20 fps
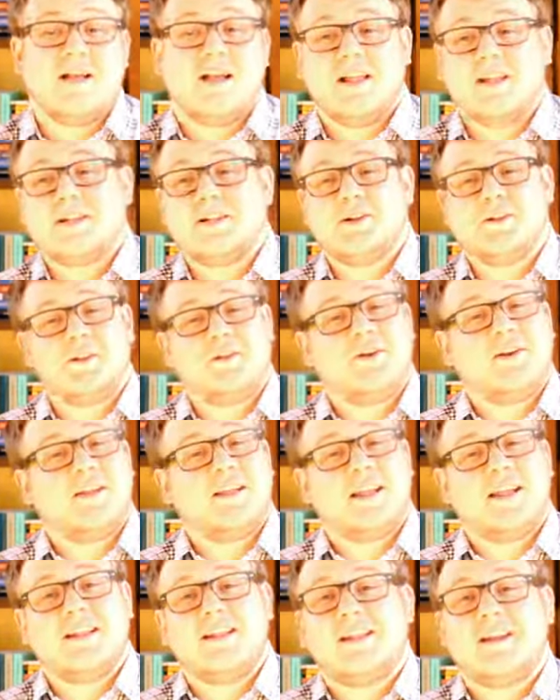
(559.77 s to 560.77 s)
And so they're
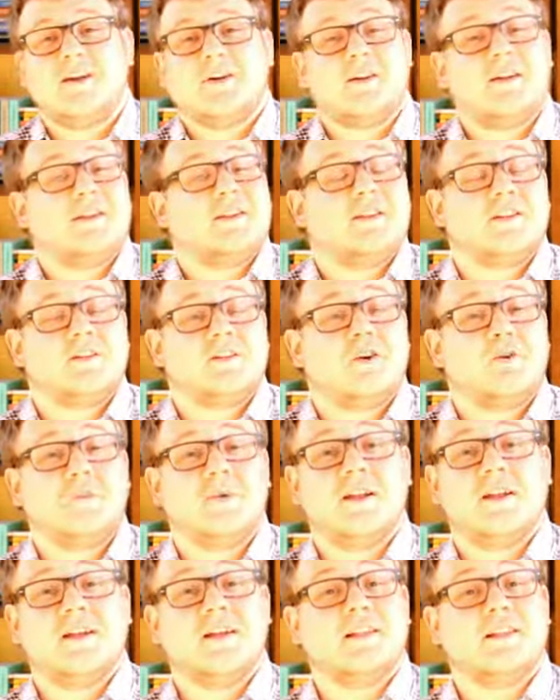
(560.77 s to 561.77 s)
again there because
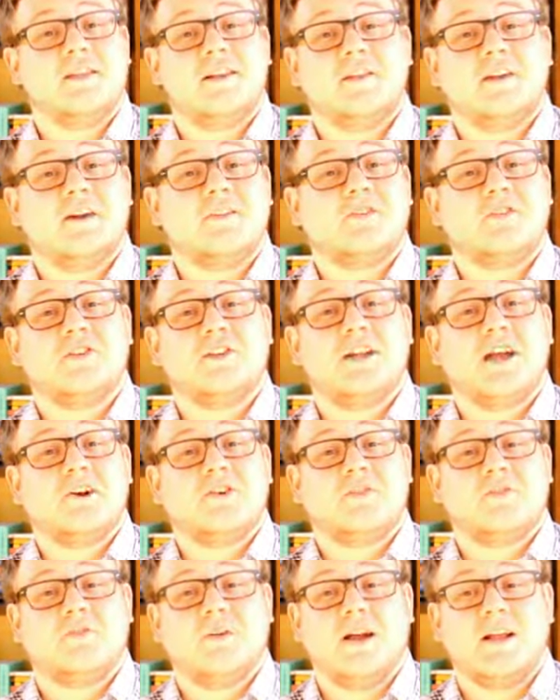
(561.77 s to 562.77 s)
nobody else can offer
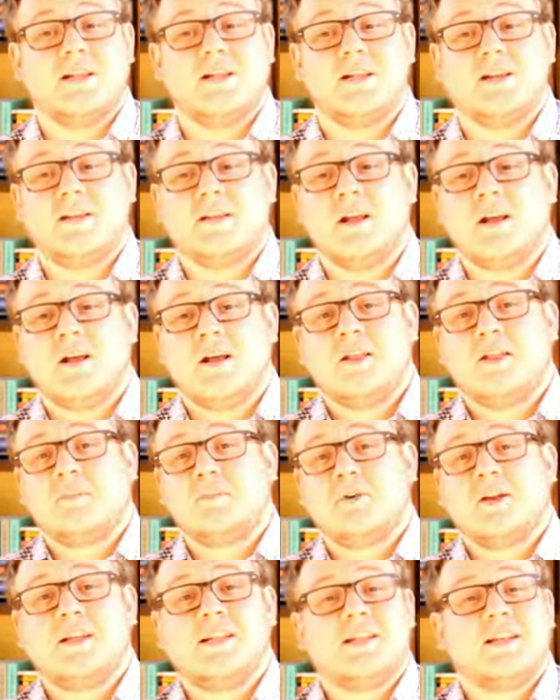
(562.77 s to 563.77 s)
sacrifices. The
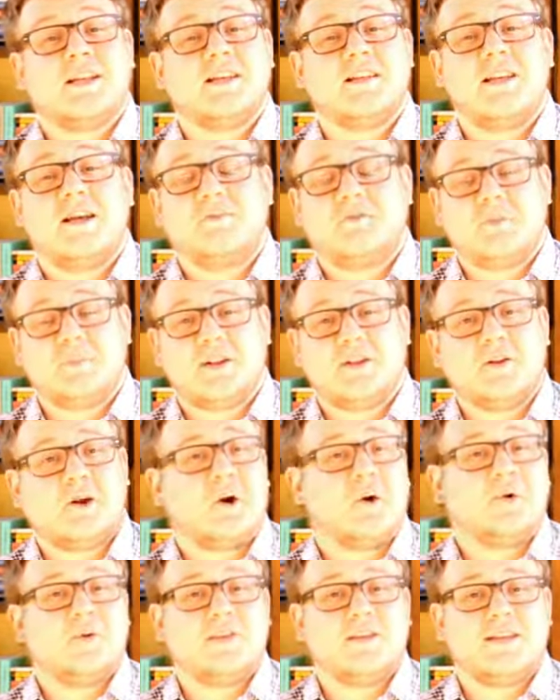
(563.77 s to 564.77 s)
priests can never be
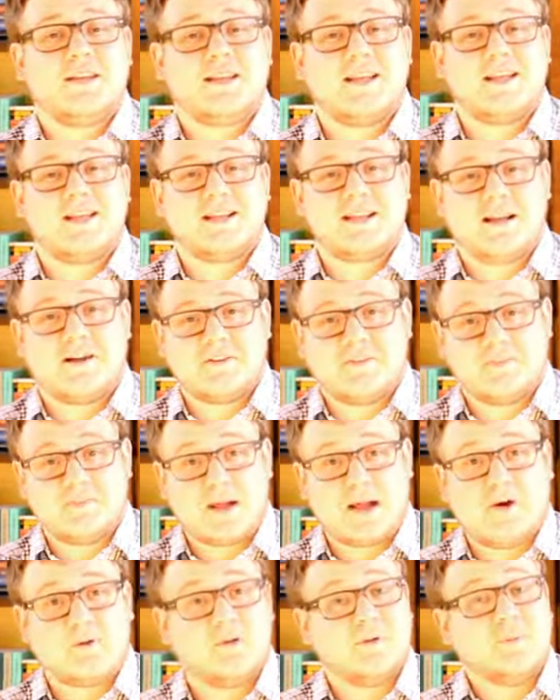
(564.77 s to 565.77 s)
totally kicked out of
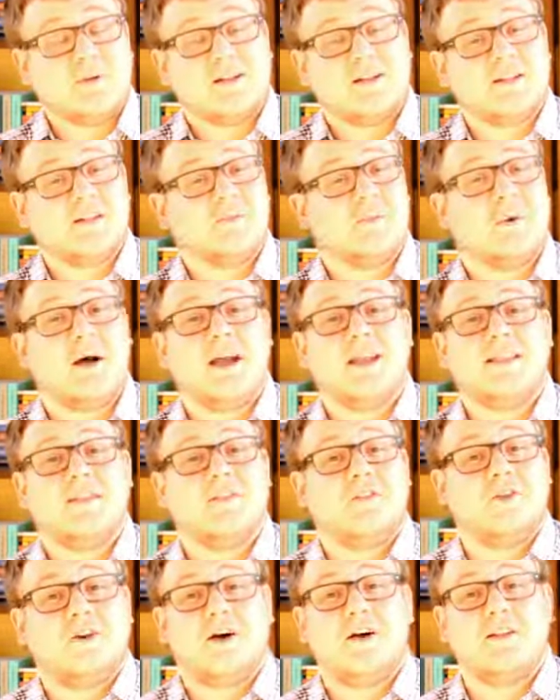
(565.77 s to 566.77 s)
power because by
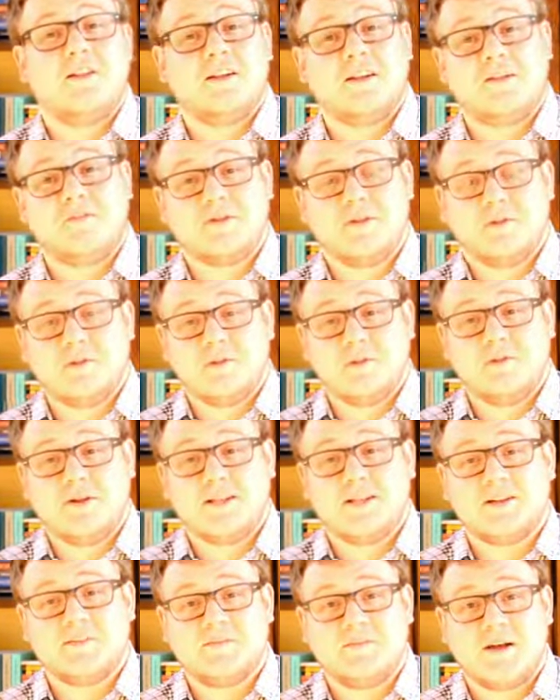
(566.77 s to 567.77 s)
the law that everyone
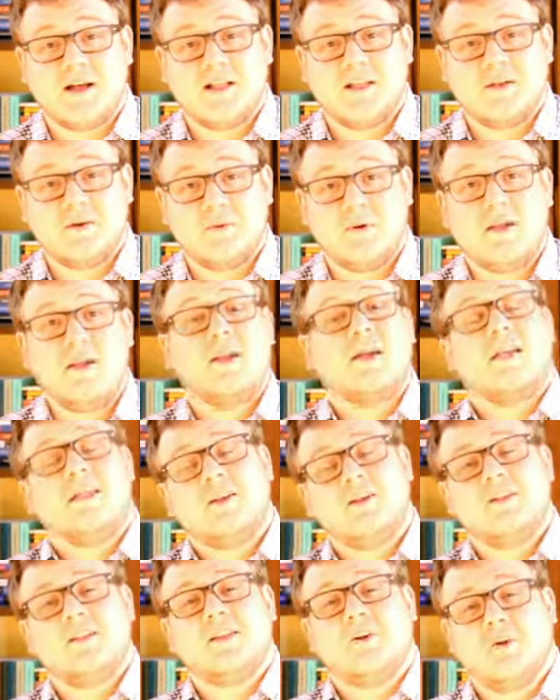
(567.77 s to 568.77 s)
wants to follow,
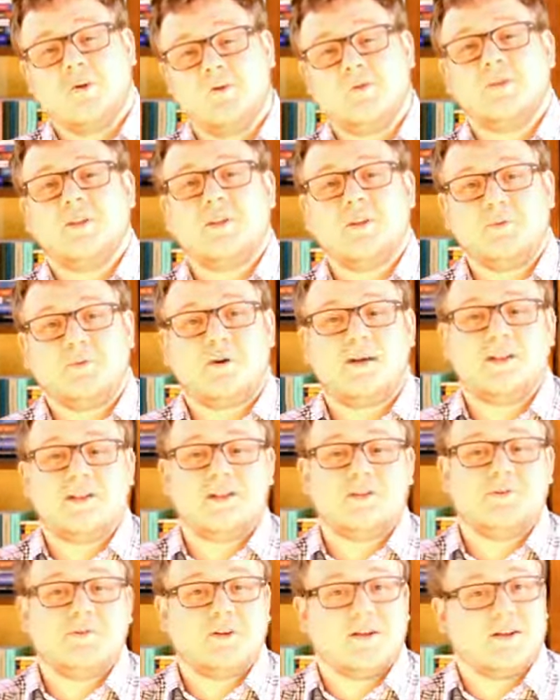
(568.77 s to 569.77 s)
they're the only
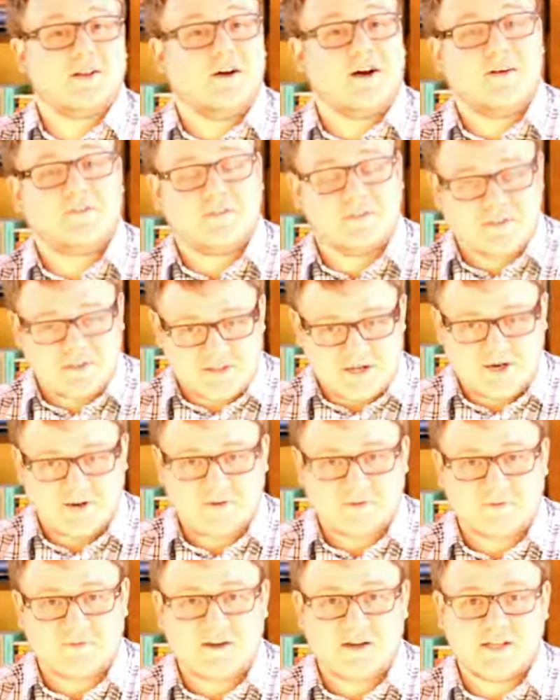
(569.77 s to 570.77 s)
ones who can offer
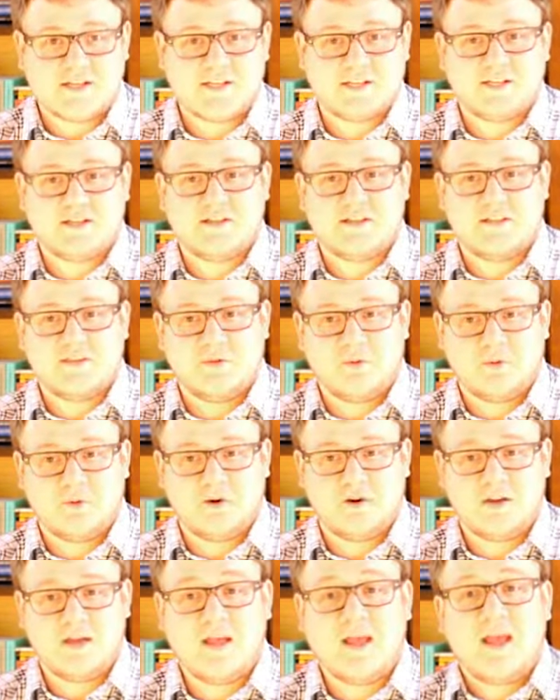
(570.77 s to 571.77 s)
sacrifices to the
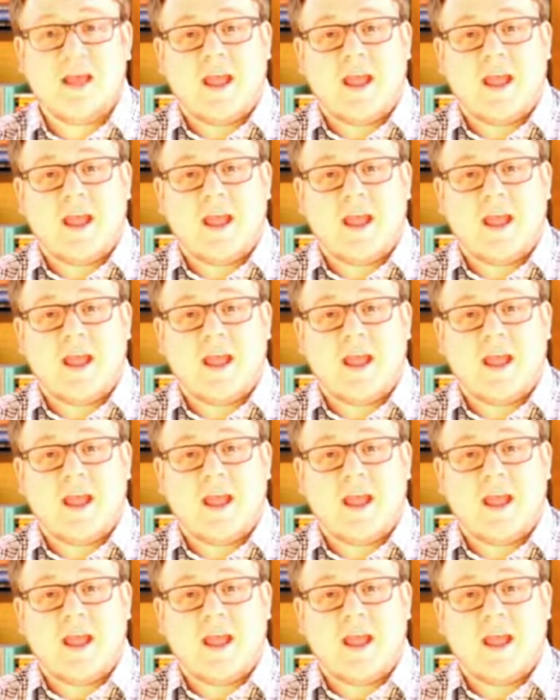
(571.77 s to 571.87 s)
Lord.